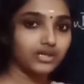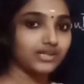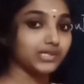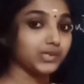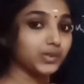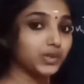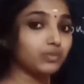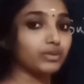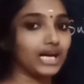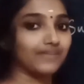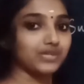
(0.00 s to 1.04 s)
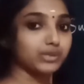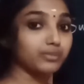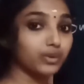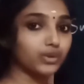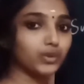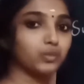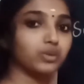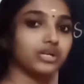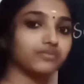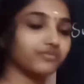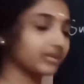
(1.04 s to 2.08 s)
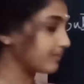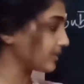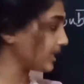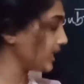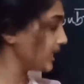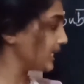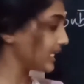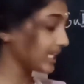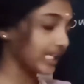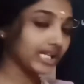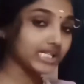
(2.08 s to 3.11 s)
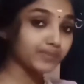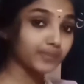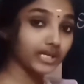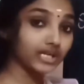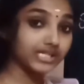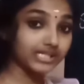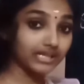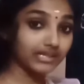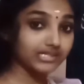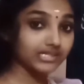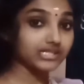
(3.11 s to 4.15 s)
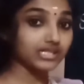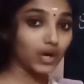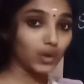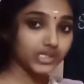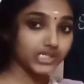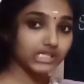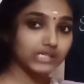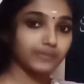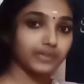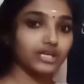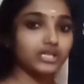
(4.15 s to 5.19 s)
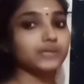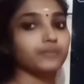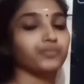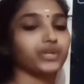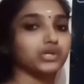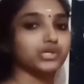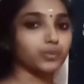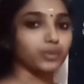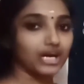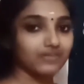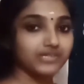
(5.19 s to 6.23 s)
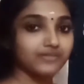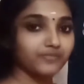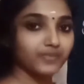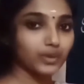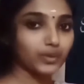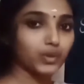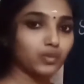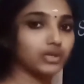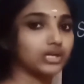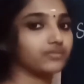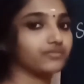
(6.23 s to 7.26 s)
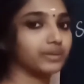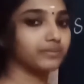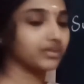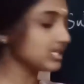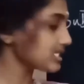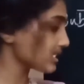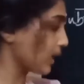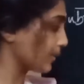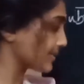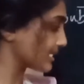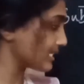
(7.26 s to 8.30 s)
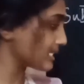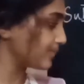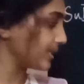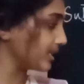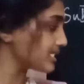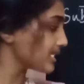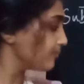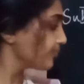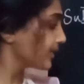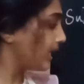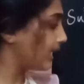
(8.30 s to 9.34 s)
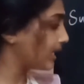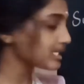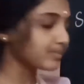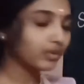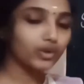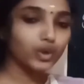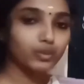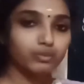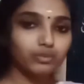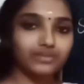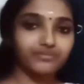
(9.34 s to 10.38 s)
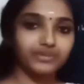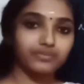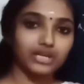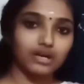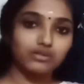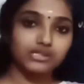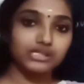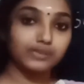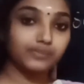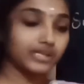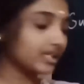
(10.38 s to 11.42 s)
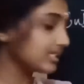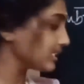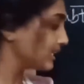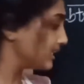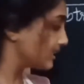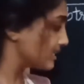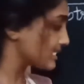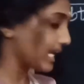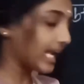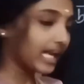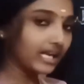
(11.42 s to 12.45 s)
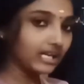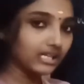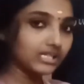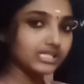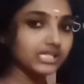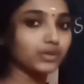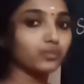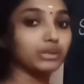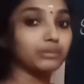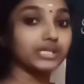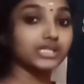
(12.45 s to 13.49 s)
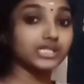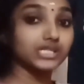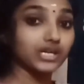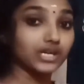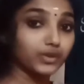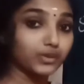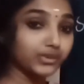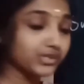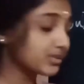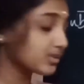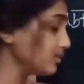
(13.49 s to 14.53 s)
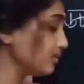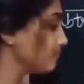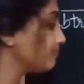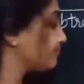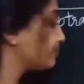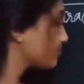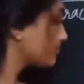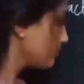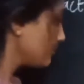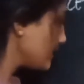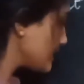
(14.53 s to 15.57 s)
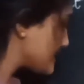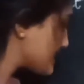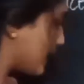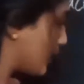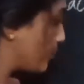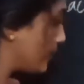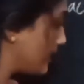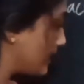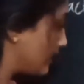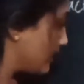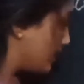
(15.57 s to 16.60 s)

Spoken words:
So we have to borrow 1 from the next place. Next is thousands place. So we have to borrow 1 from the thousands place. And borrowing 1 from thousands place, this 8 will be reduced to 7.